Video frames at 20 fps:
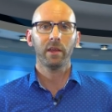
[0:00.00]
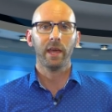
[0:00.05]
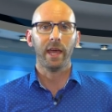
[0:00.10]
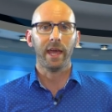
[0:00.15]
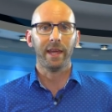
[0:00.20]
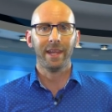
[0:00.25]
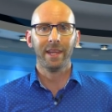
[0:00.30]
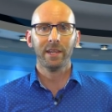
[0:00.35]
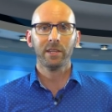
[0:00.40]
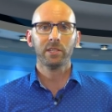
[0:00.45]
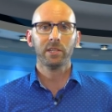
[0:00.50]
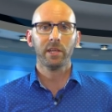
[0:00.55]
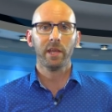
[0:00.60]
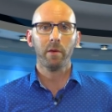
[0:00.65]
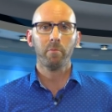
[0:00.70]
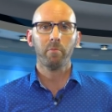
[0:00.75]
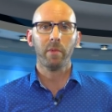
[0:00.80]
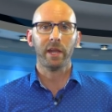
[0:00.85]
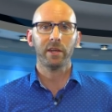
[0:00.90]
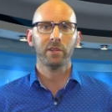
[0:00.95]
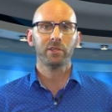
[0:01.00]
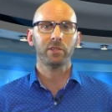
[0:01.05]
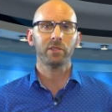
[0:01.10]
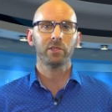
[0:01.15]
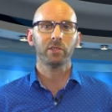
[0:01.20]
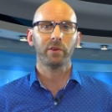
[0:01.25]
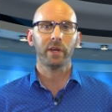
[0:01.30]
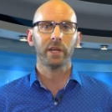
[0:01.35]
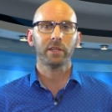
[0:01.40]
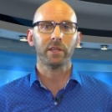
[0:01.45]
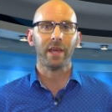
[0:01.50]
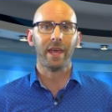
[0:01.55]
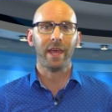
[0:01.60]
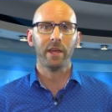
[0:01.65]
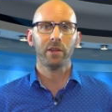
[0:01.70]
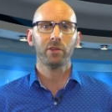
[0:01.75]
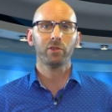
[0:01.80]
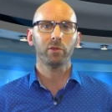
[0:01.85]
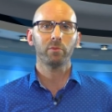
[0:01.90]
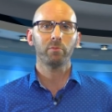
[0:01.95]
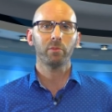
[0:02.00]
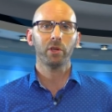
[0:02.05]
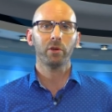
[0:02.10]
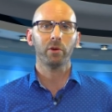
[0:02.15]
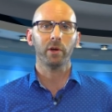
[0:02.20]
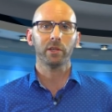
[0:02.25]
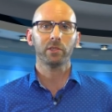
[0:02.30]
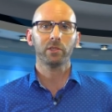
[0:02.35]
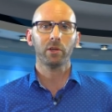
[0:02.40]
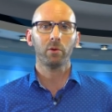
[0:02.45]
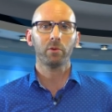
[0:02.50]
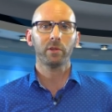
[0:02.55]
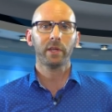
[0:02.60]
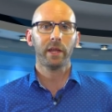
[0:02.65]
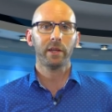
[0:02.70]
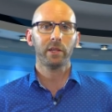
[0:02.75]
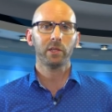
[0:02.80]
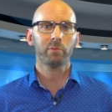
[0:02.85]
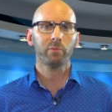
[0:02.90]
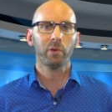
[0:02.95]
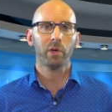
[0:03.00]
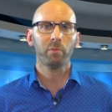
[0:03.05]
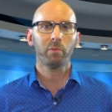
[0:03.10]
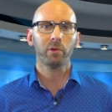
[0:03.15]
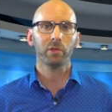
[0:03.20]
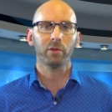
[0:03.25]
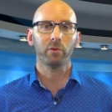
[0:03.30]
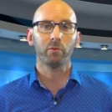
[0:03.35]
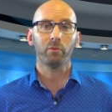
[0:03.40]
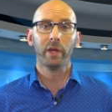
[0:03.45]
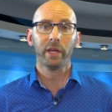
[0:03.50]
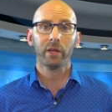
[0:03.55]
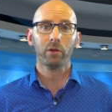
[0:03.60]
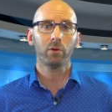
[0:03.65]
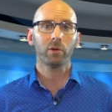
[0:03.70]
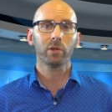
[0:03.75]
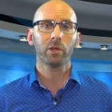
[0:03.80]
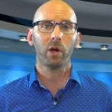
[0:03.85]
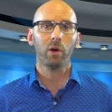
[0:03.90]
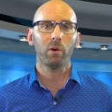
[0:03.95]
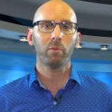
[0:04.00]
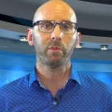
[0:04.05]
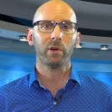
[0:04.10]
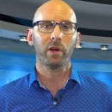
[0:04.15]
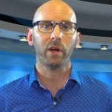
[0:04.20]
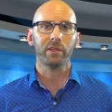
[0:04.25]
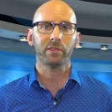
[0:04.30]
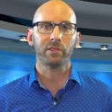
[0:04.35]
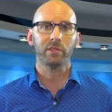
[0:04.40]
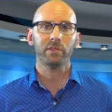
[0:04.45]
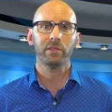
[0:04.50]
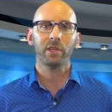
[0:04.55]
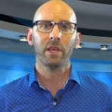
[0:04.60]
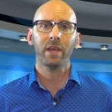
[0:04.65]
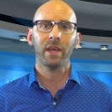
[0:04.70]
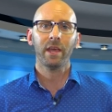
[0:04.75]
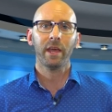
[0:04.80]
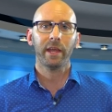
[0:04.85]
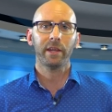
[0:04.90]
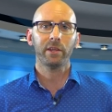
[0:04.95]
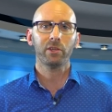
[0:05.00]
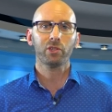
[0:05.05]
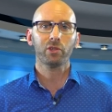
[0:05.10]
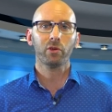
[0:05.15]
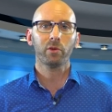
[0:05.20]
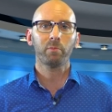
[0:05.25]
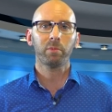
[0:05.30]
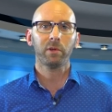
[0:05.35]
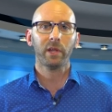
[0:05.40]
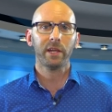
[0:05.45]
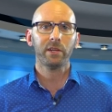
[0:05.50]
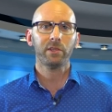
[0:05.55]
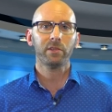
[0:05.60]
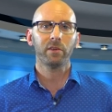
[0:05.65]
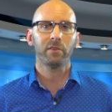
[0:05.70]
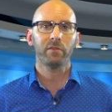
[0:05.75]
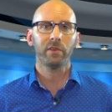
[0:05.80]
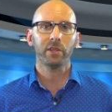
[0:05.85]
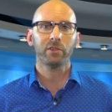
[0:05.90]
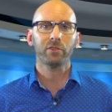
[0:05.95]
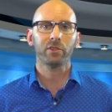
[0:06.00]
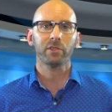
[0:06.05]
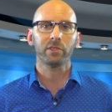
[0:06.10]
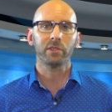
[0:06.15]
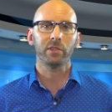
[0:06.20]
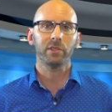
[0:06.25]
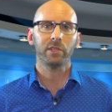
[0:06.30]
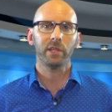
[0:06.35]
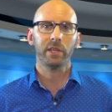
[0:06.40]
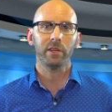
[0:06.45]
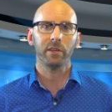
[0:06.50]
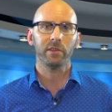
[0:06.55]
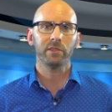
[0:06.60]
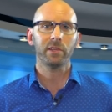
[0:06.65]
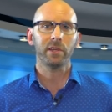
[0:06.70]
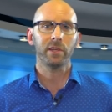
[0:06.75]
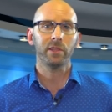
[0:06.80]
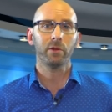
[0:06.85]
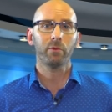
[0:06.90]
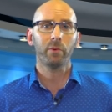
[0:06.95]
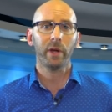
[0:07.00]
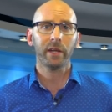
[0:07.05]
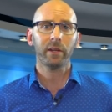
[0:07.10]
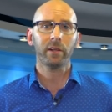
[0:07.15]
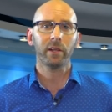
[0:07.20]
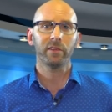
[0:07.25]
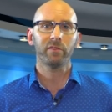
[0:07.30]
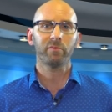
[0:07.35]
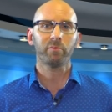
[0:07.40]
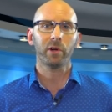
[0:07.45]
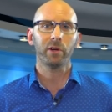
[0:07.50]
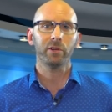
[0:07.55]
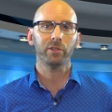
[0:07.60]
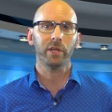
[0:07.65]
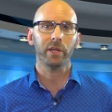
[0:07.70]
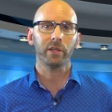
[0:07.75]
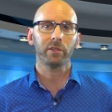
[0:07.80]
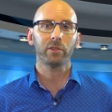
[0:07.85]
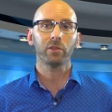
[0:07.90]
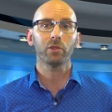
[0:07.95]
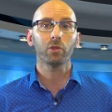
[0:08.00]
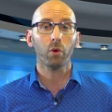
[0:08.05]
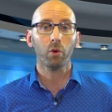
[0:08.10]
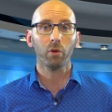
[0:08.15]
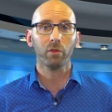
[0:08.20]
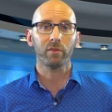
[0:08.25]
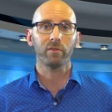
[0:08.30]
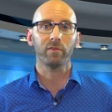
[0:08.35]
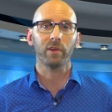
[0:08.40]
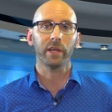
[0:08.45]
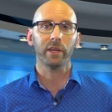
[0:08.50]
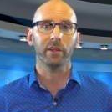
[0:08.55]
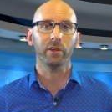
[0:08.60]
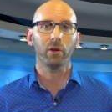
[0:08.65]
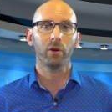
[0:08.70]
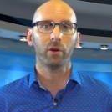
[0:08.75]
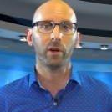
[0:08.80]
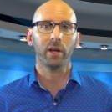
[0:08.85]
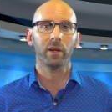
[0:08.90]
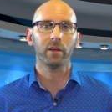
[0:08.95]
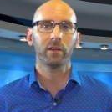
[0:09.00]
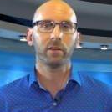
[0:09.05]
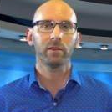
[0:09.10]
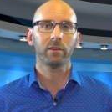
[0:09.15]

And NTM Managing Director Andrew Muir told Canning's Purple that record gold prices had ensured plenty of interest at diggers in the Redcliffe project north of Leonora.